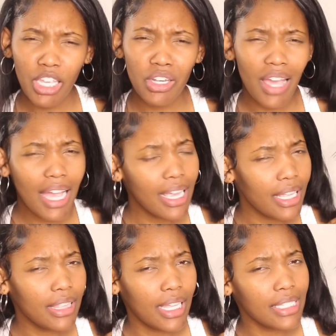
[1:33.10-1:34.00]
I kind of
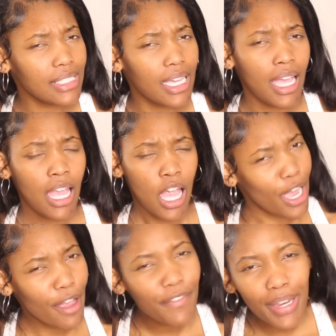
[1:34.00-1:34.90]
like to
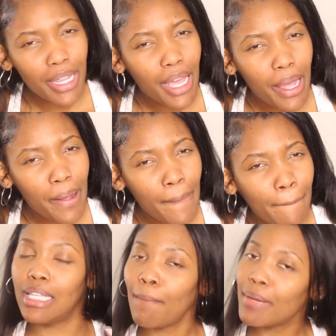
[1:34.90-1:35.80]
cover it up,
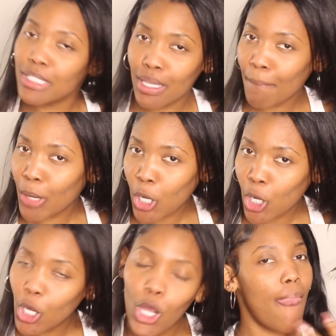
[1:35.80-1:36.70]
look presentable,
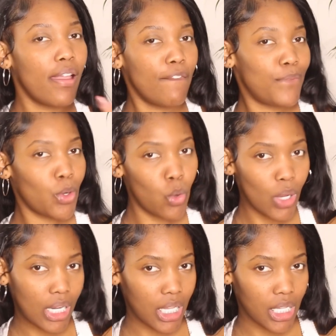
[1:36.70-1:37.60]
look
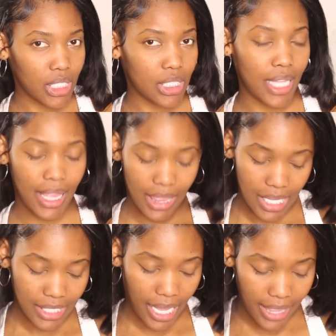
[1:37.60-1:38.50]
flawless, and things
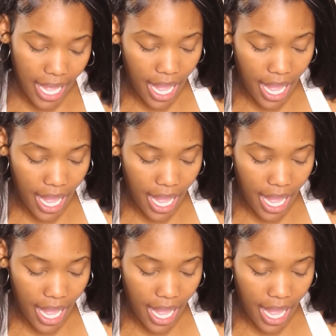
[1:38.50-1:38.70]
like that.